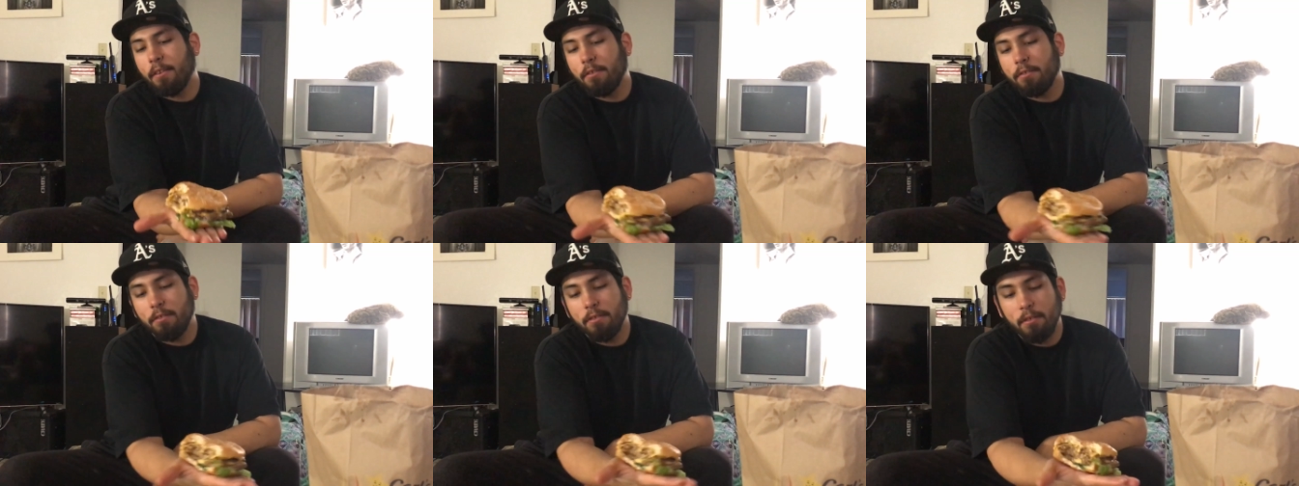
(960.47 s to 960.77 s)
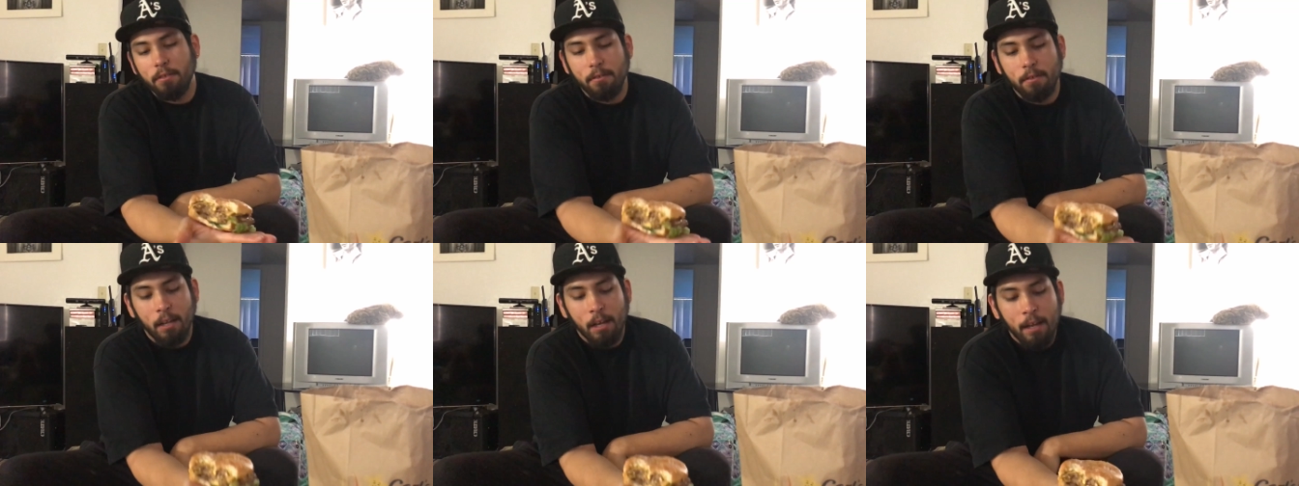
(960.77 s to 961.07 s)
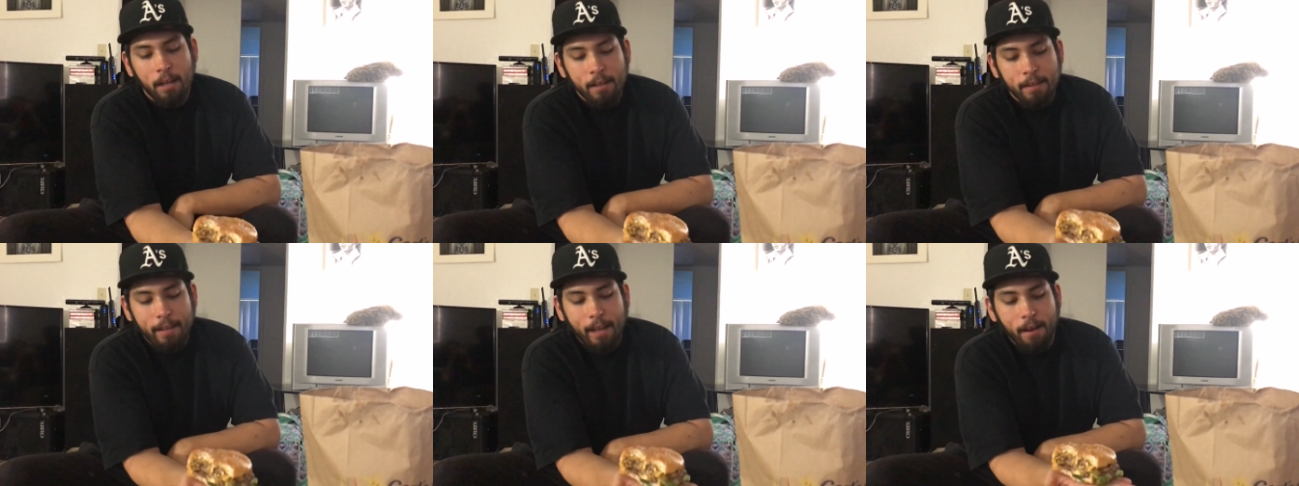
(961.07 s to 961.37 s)
those two
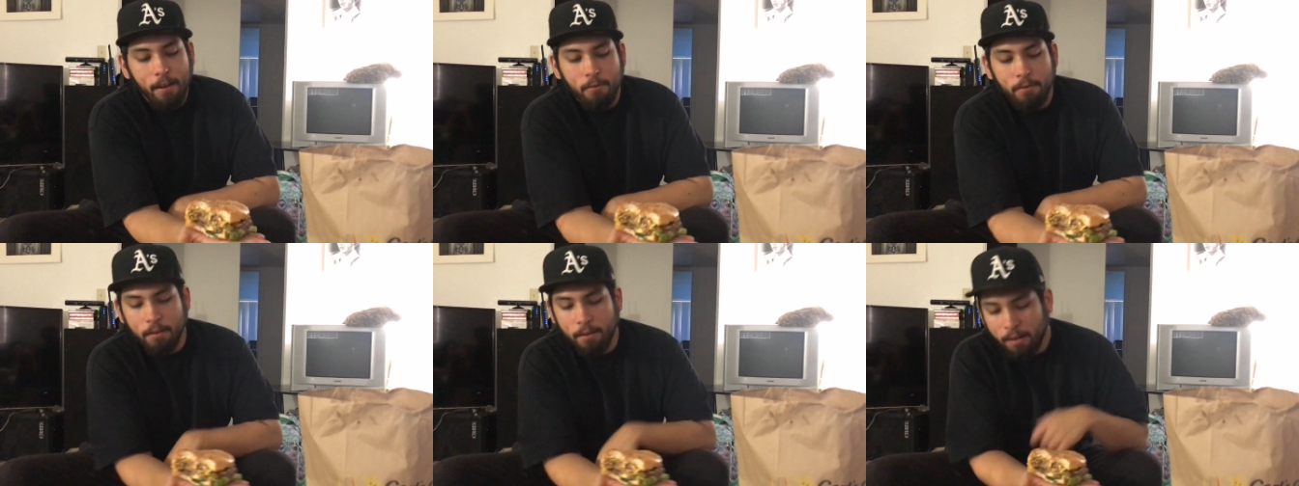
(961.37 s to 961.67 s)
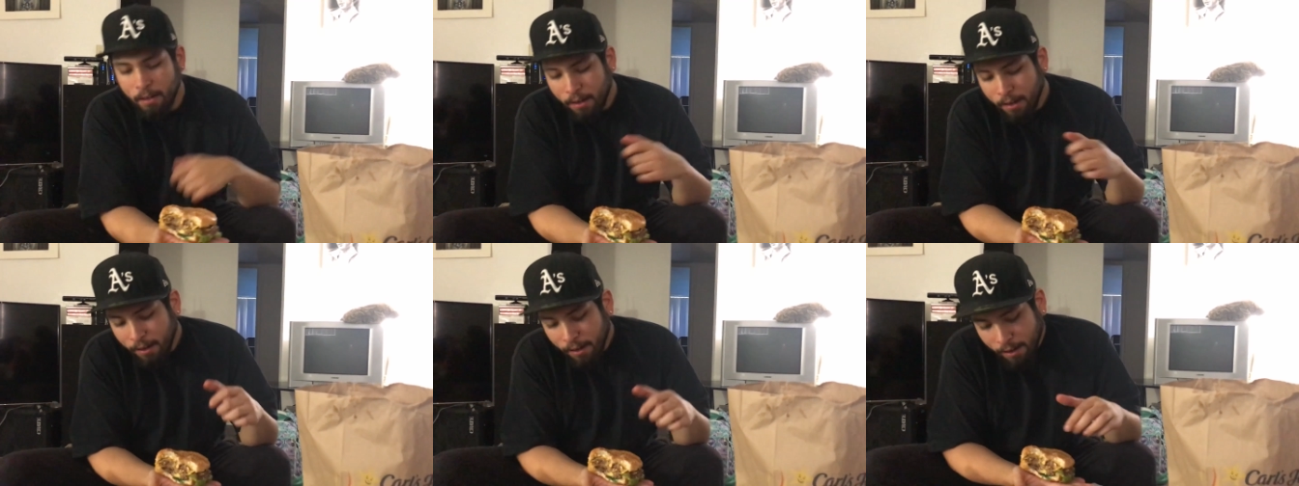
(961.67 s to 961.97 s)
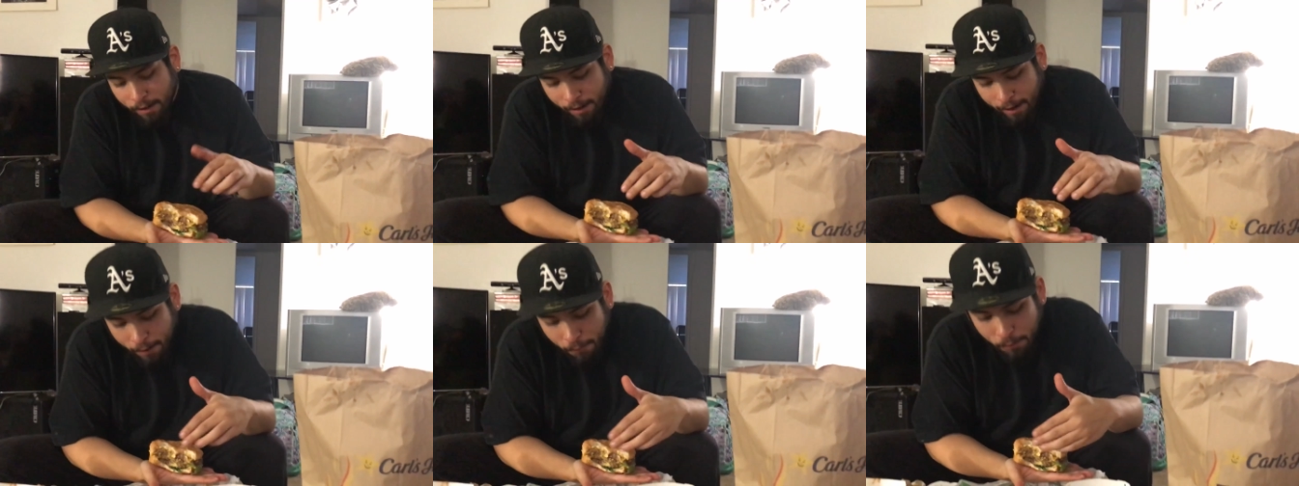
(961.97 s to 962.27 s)
that
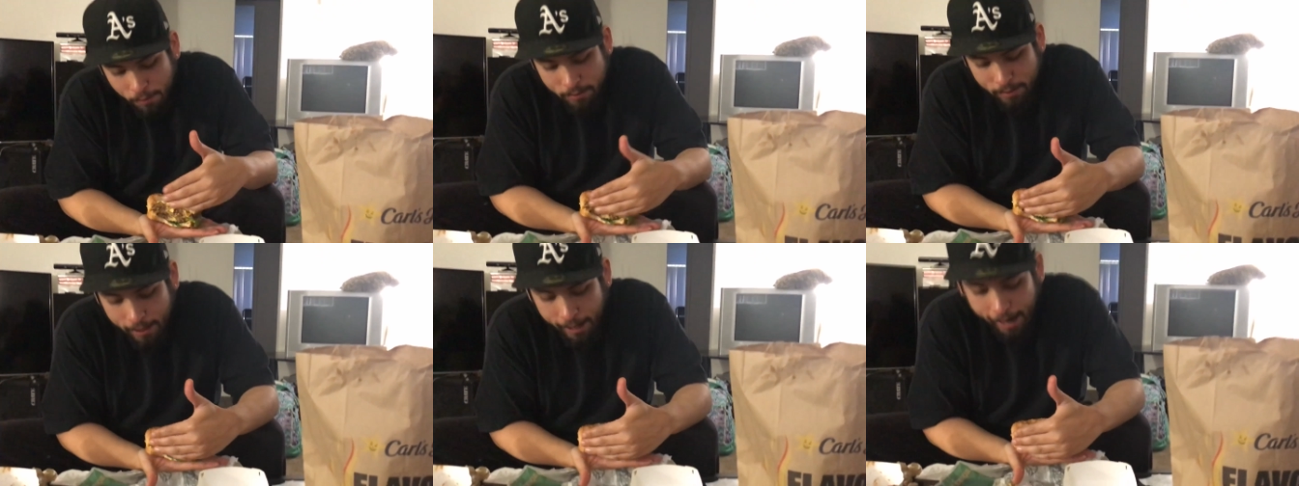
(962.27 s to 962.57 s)
it was